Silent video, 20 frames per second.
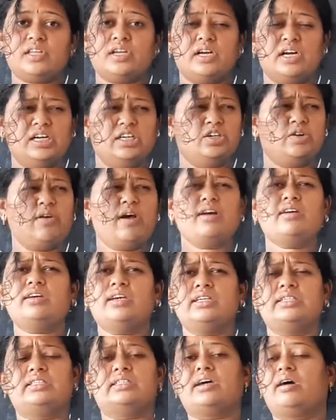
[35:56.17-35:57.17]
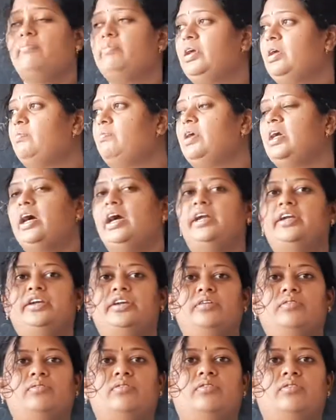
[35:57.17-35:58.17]
a truck is coming behind
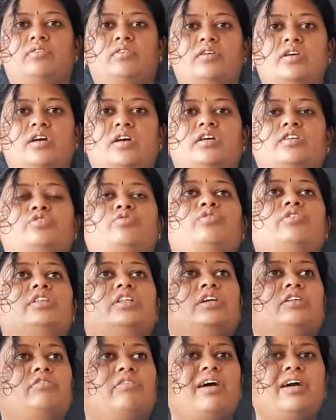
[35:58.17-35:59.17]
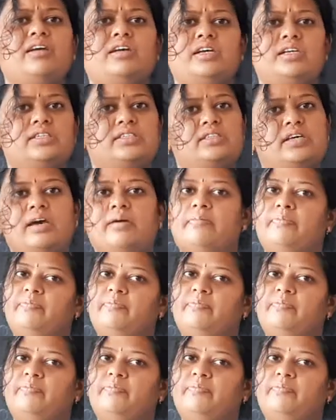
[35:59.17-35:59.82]
you. So the truck is